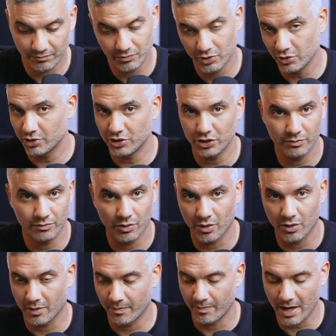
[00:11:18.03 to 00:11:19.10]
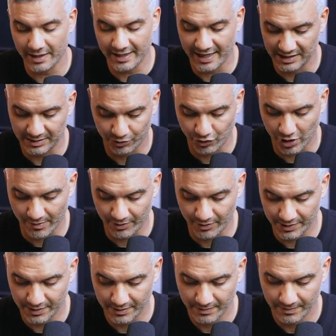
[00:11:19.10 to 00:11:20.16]
YouTube or podcast
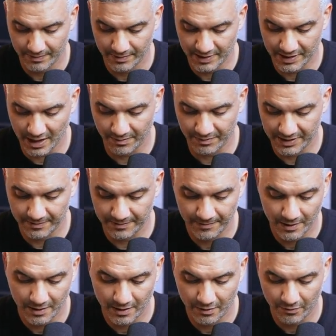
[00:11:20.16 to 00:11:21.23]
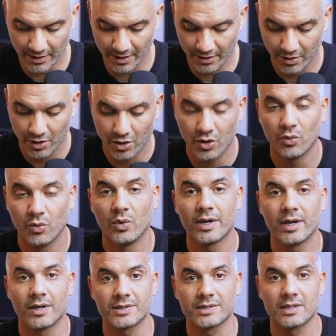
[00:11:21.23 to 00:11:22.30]
subscribers, subs, right? What
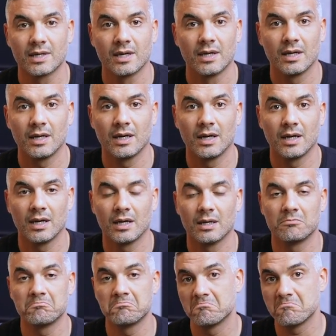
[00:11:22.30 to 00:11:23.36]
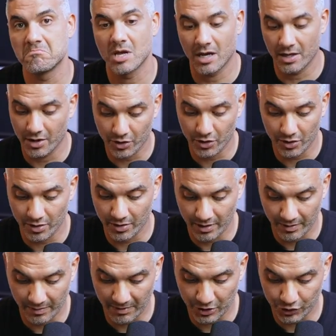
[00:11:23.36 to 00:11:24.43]
else? Another
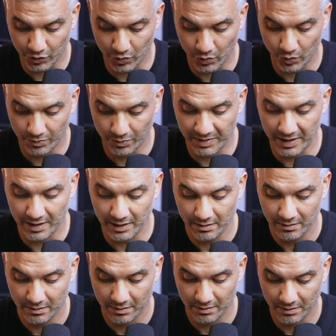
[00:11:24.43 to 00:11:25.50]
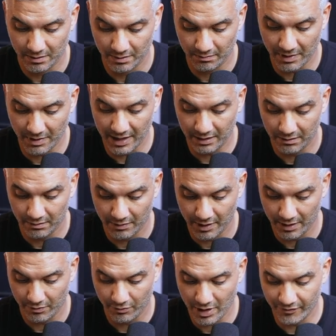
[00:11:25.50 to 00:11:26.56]
metric would be money,
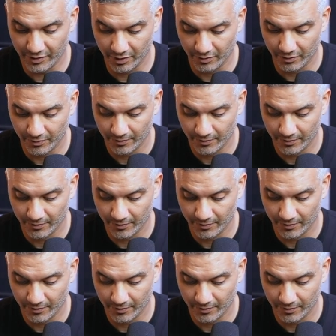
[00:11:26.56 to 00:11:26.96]
right? Revenue.